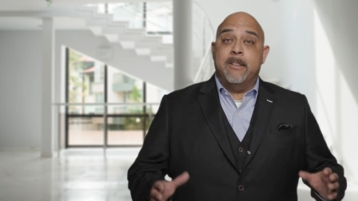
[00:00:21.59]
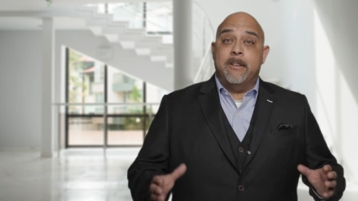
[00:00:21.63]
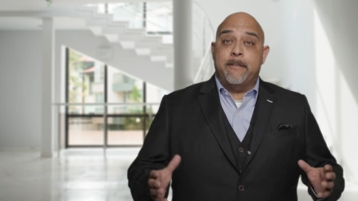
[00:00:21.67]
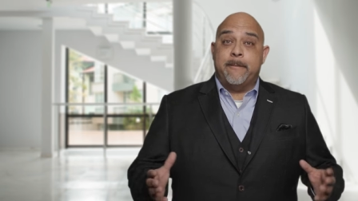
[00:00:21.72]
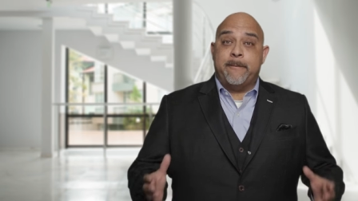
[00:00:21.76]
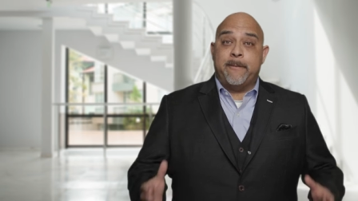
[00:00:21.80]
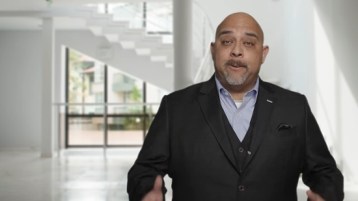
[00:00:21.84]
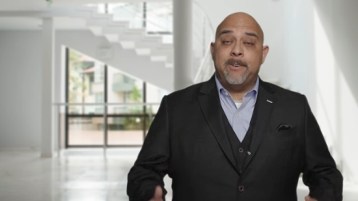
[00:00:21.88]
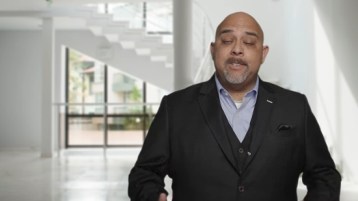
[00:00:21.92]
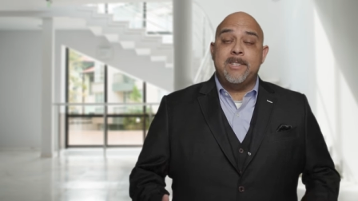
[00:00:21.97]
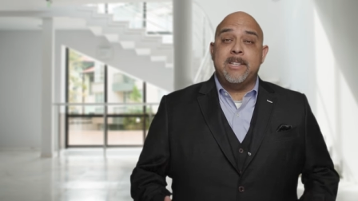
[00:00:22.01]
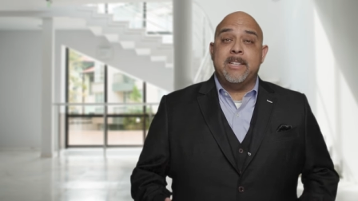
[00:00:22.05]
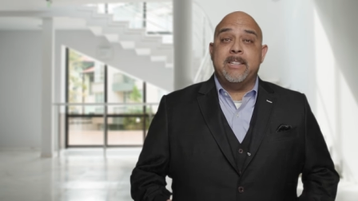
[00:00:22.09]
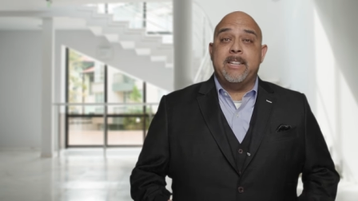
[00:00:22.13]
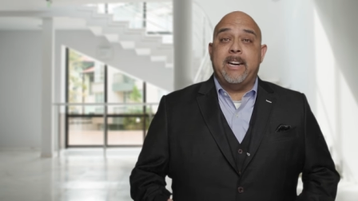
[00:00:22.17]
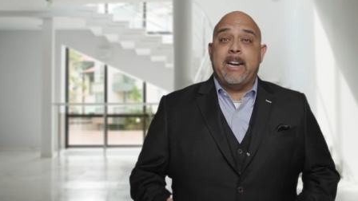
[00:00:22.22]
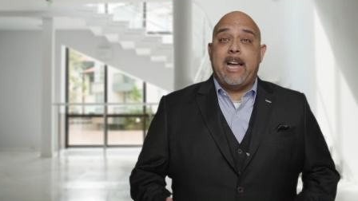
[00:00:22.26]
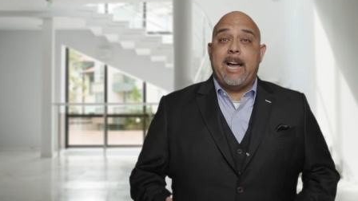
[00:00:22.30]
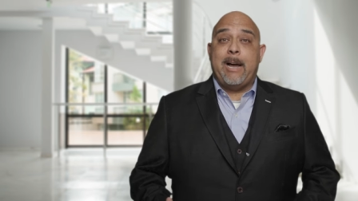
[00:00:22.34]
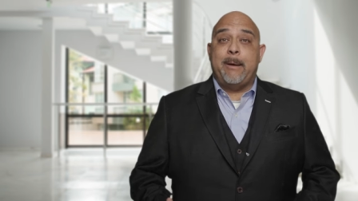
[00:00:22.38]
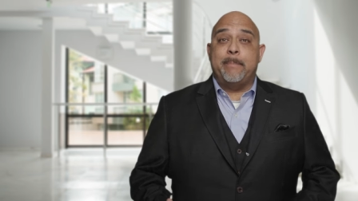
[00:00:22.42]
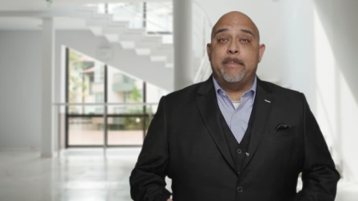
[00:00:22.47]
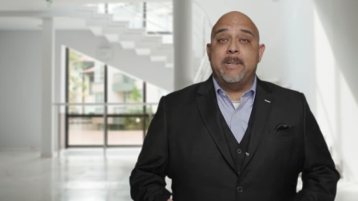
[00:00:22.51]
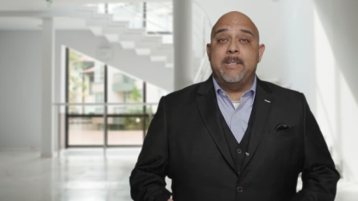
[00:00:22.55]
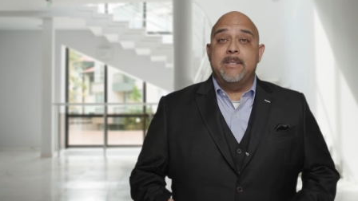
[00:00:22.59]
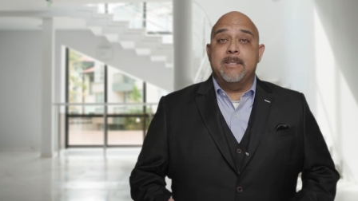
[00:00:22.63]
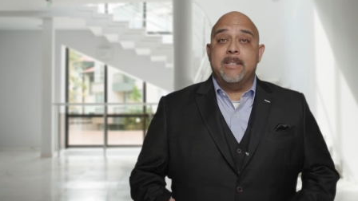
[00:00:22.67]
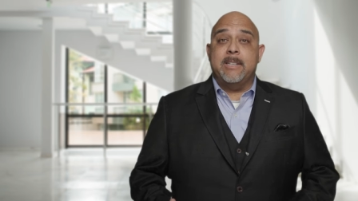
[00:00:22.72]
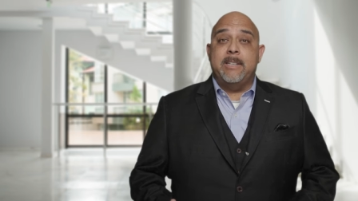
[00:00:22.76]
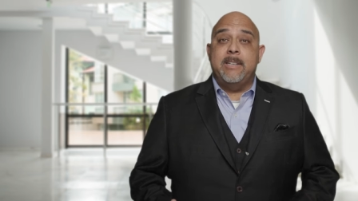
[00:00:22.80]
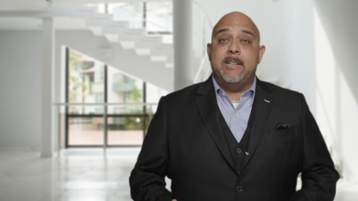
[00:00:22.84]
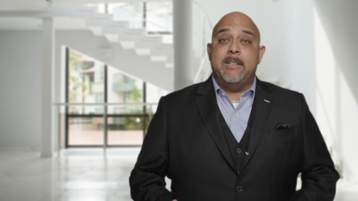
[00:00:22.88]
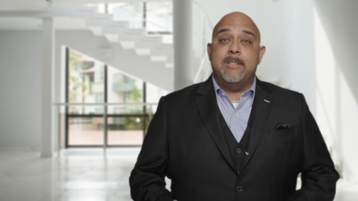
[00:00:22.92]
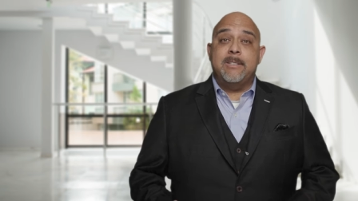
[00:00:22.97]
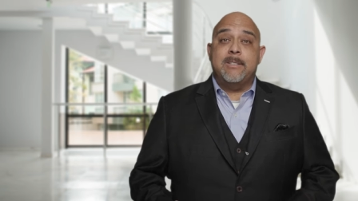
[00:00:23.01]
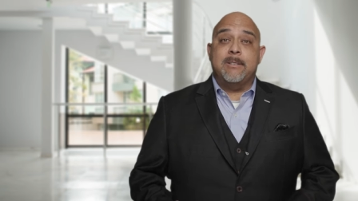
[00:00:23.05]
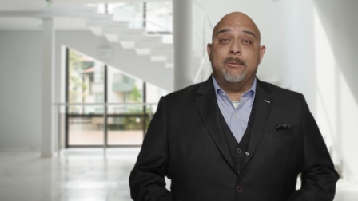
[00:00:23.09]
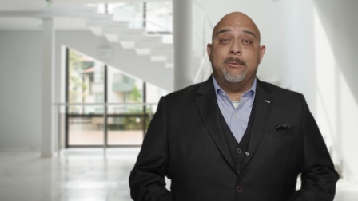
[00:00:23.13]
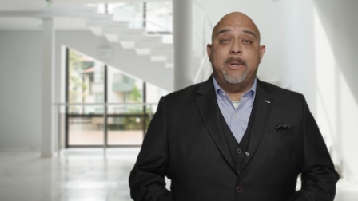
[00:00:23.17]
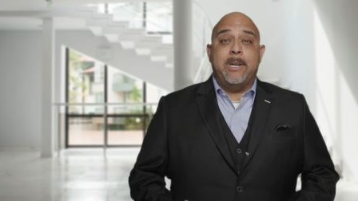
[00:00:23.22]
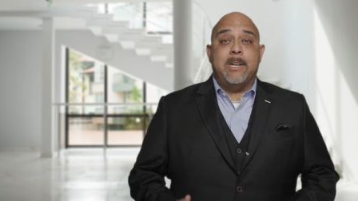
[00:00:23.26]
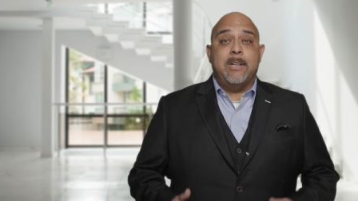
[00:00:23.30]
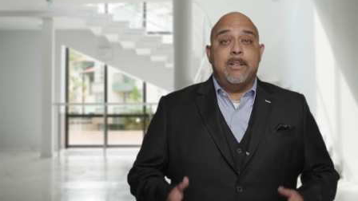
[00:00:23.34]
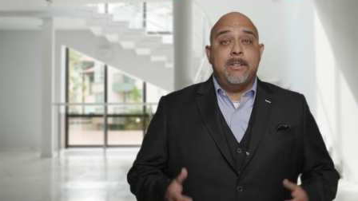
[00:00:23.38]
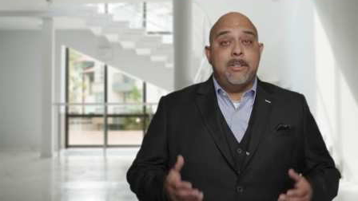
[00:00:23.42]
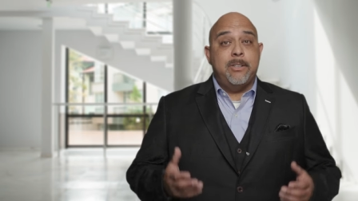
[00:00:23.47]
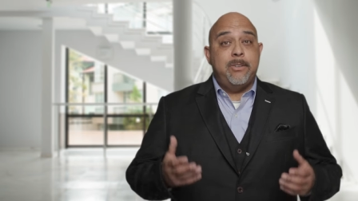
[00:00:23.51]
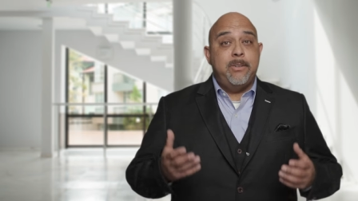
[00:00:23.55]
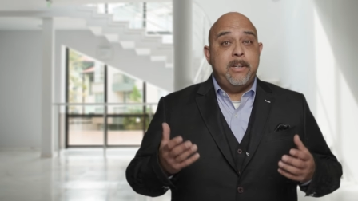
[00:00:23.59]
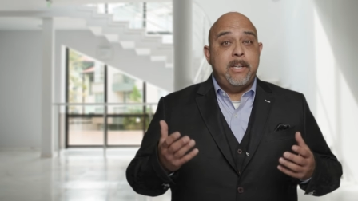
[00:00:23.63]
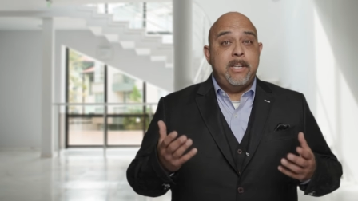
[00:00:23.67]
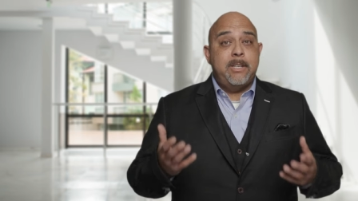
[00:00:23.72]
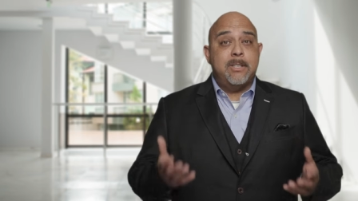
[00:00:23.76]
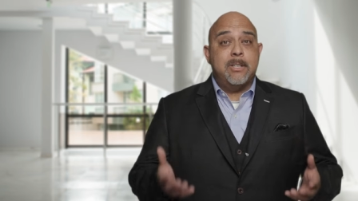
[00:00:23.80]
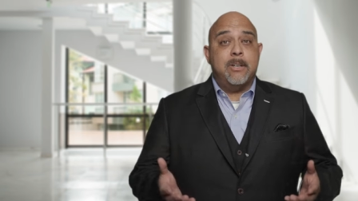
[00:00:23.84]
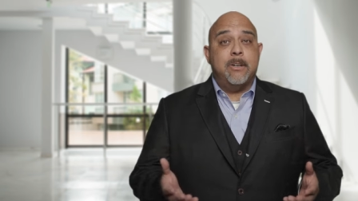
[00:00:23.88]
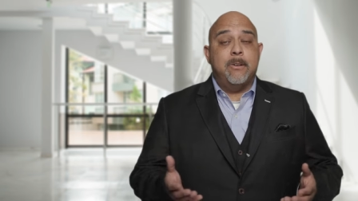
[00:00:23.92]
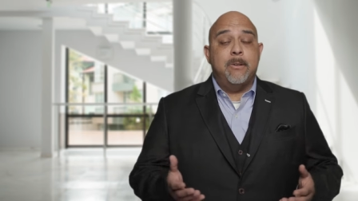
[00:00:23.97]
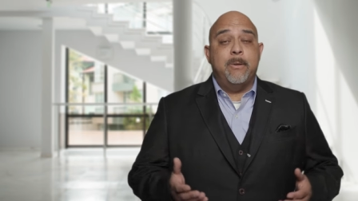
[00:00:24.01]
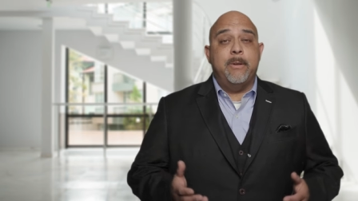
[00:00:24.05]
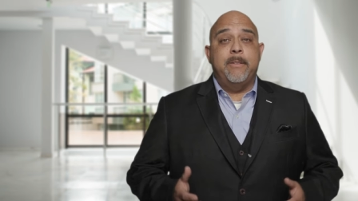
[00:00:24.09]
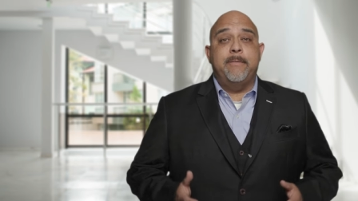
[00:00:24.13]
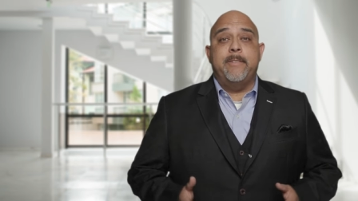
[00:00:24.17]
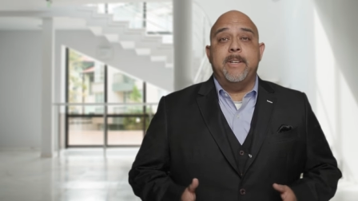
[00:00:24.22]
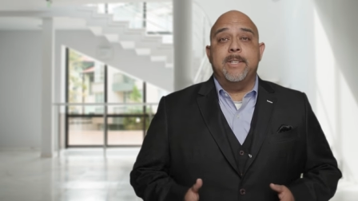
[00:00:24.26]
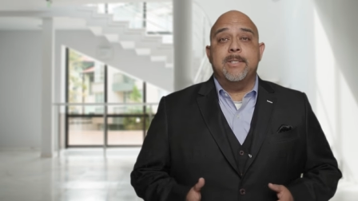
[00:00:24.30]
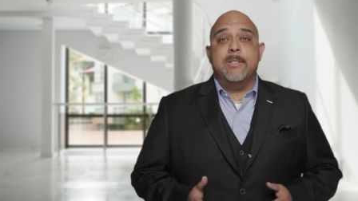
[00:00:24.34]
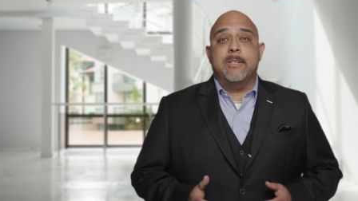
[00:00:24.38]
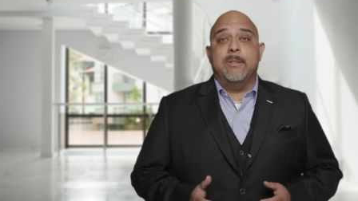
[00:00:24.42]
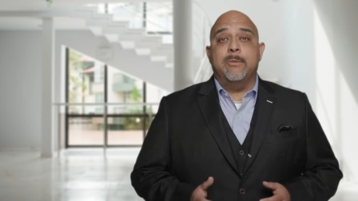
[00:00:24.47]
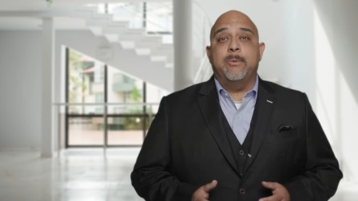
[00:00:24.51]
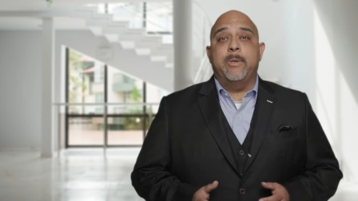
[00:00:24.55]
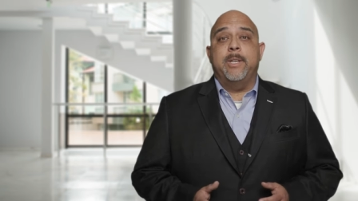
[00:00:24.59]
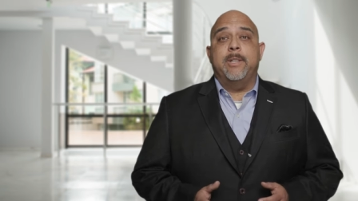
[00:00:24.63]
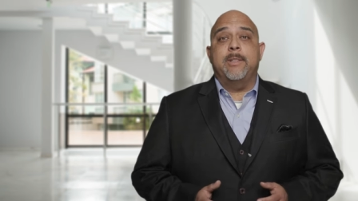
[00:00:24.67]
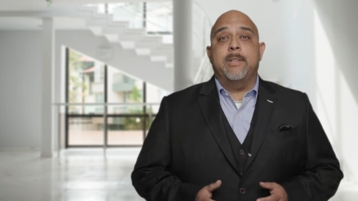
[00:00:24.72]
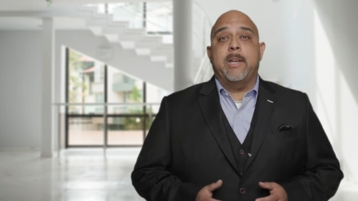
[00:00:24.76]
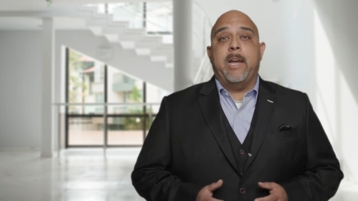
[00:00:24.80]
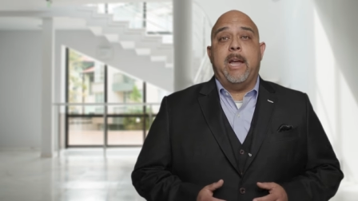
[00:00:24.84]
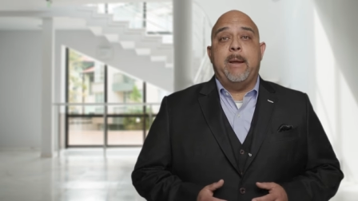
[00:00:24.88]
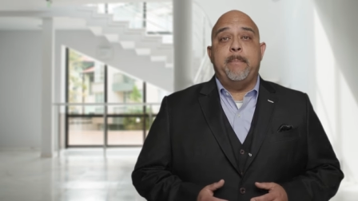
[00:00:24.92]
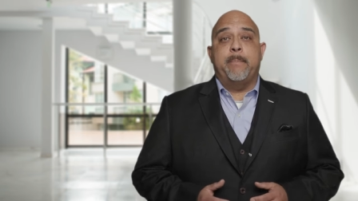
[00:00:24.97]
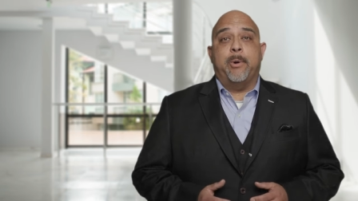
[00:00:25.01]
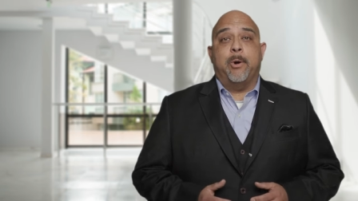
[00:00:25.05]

The first thing that happens is, well, you need to go and visit with a